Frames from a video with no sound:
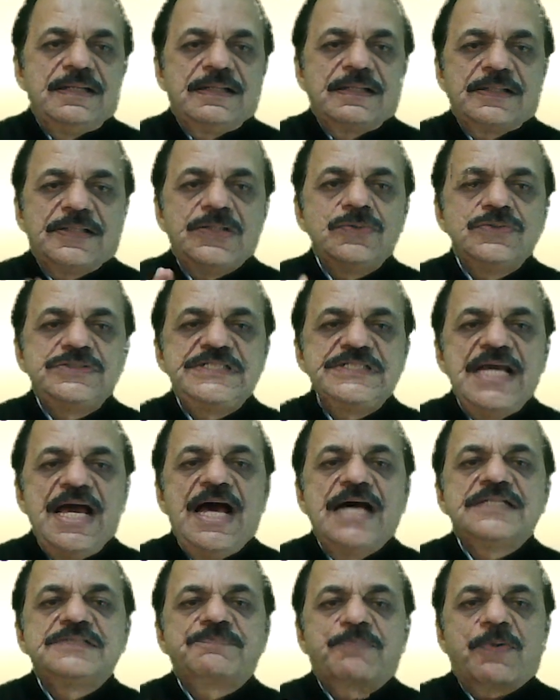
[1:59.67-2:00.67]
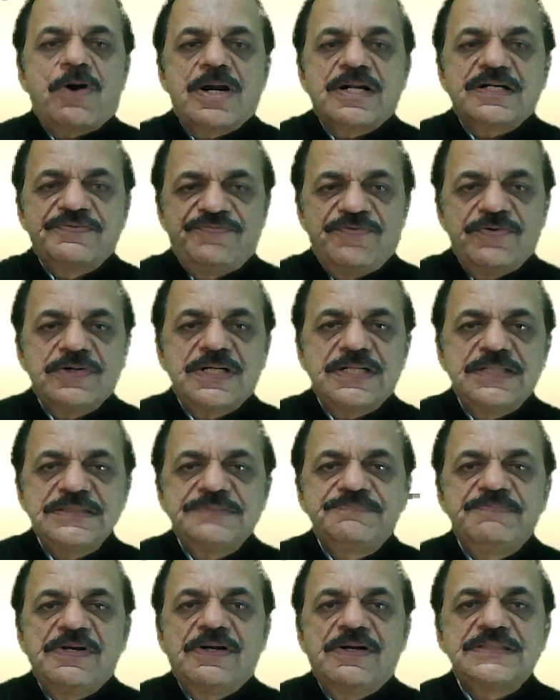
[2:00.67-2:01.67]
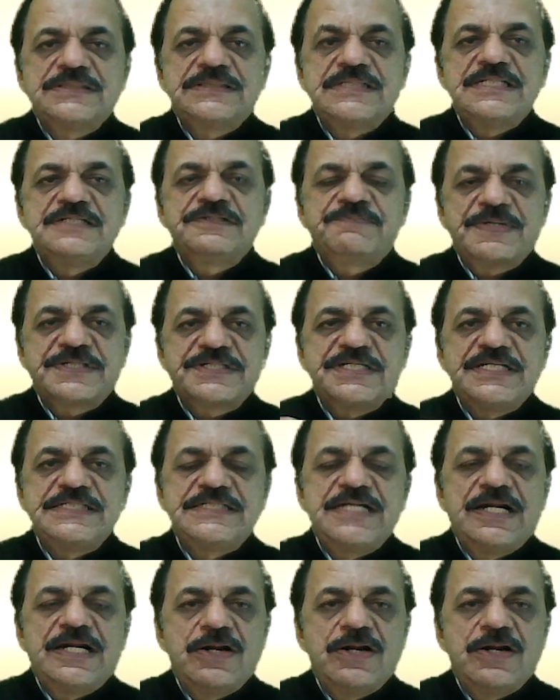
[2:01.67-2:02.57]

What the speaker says: QC has product focus because the inspection is done